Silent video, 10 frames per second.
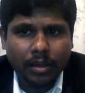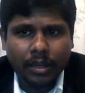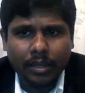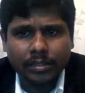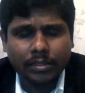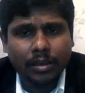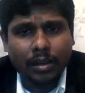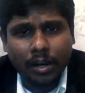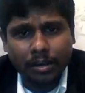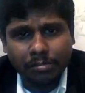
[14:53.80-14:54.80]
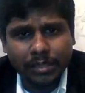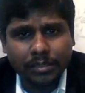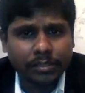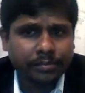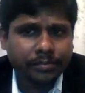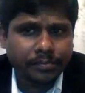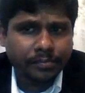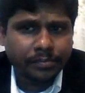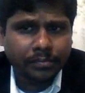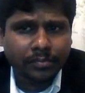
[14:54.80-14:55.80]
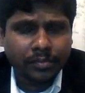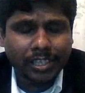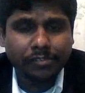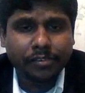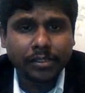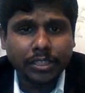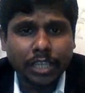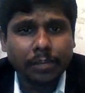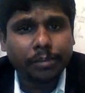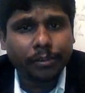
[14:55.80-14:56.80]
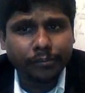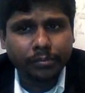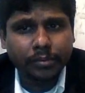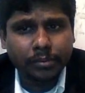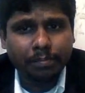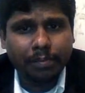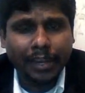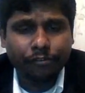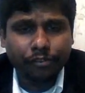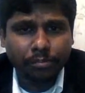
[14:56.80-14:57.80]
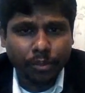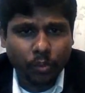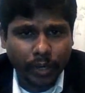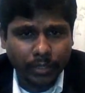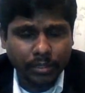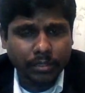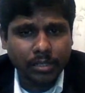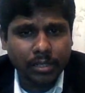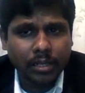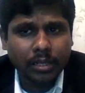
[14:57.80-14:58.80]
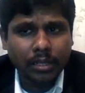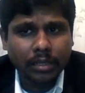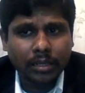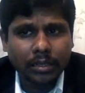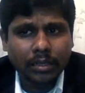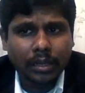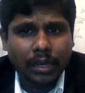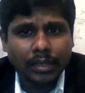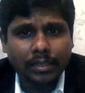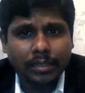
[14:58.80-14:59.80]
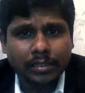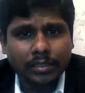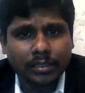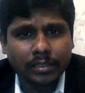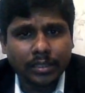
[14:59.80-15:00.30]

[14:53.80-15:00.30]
and RMAT, the different type of platform providers under